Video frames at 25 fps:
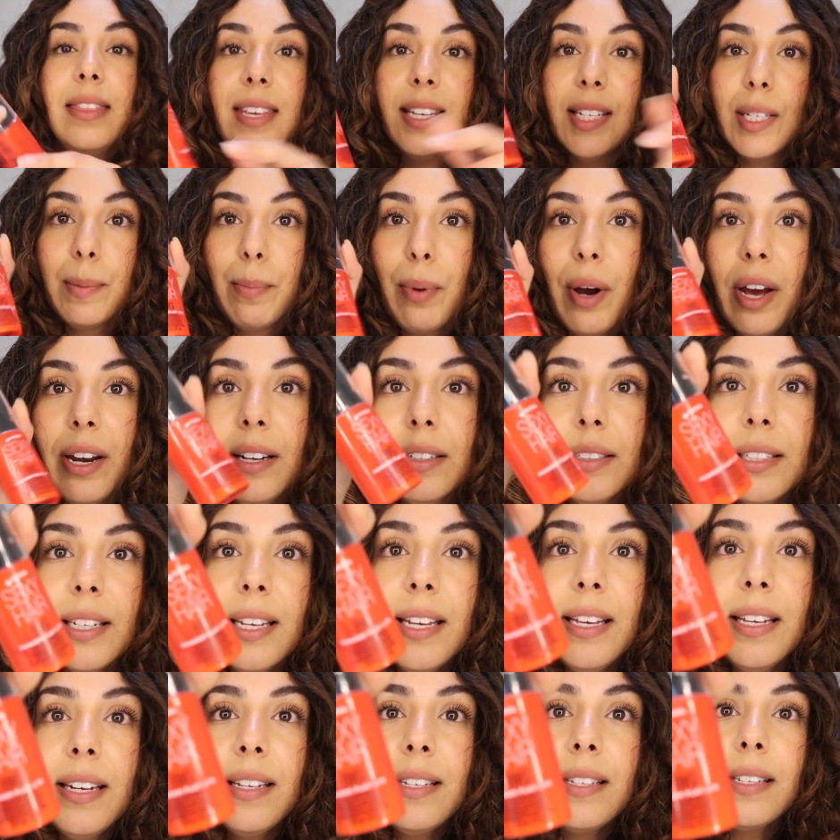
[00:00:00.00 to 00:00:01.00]
This product.
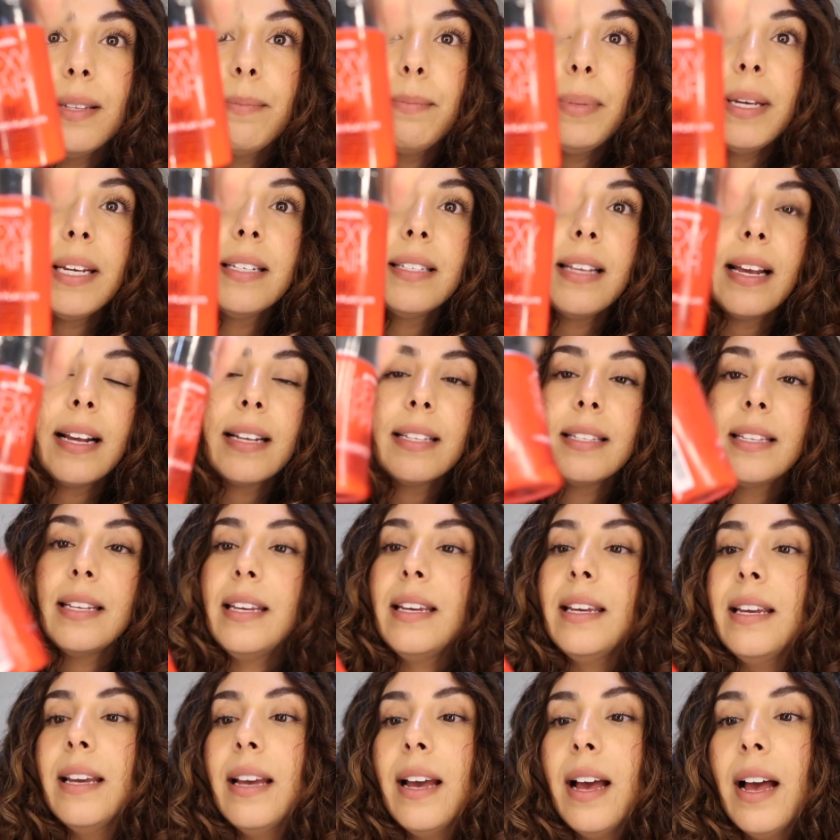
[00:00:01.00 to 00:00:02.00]
It is the Big
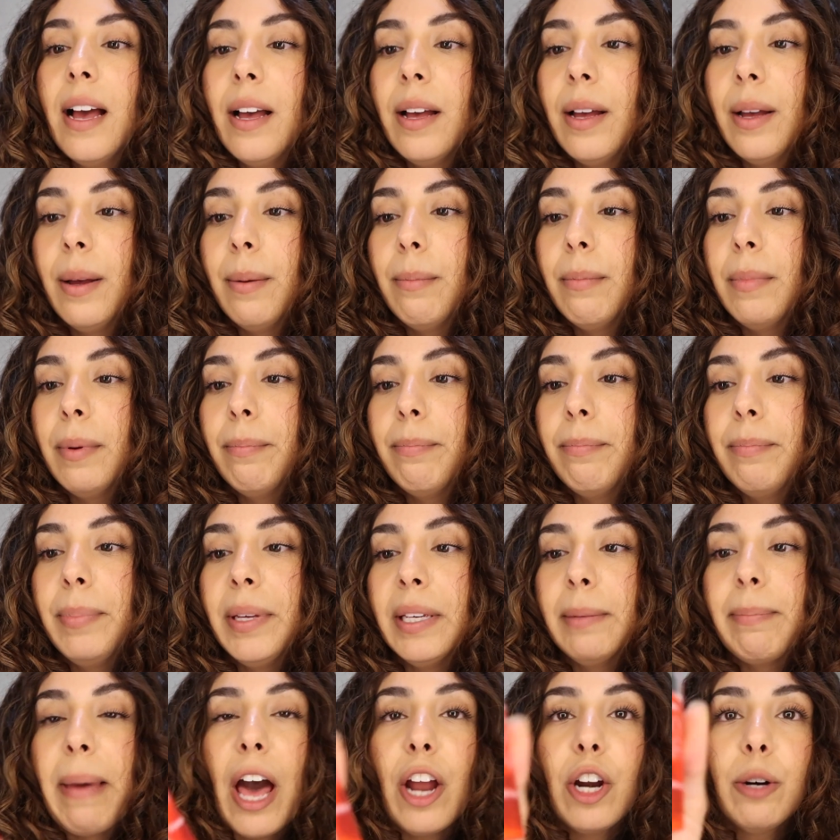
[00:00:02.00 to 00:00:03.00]
Sexy
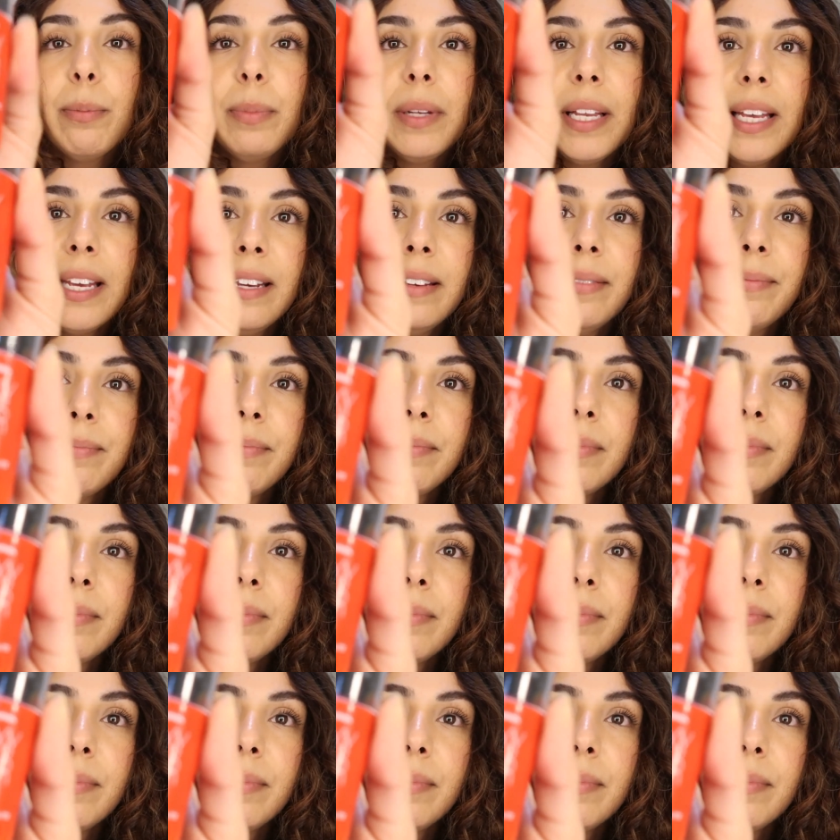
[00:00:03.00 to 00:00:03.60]
Big Powder Play.